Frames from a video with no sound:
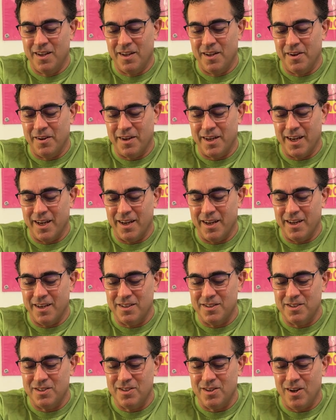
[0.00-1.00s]
Okay,
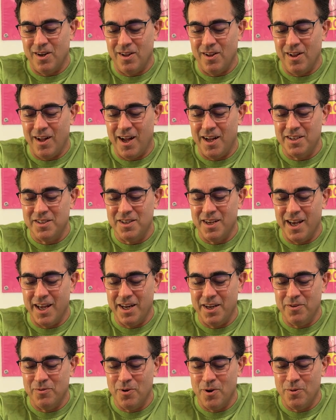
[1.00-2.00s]
install onto
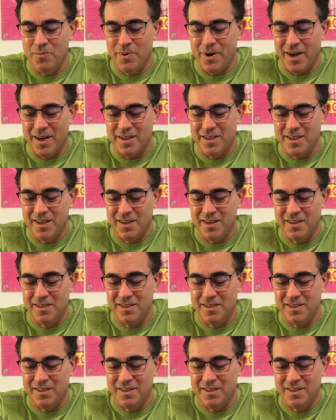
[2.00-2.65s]
any robot.